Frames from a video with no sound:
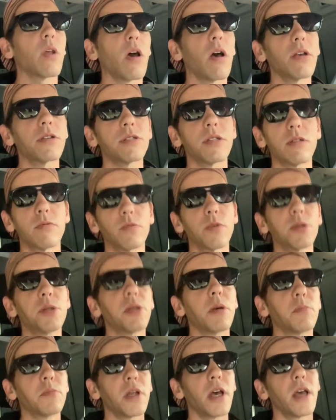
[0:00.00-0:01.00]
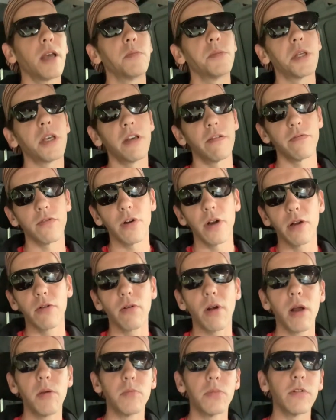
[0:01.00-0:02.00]
Austin will sometimes give her a
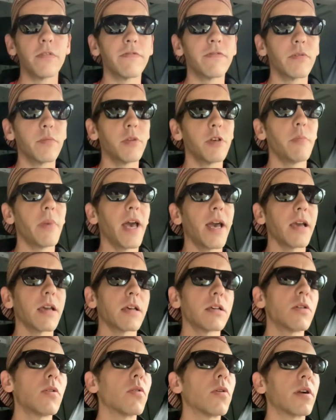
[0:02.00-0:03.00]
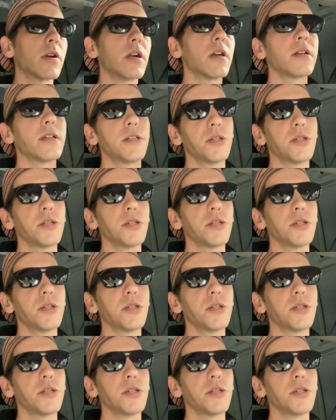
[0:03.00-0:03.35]
grumble from the back corner.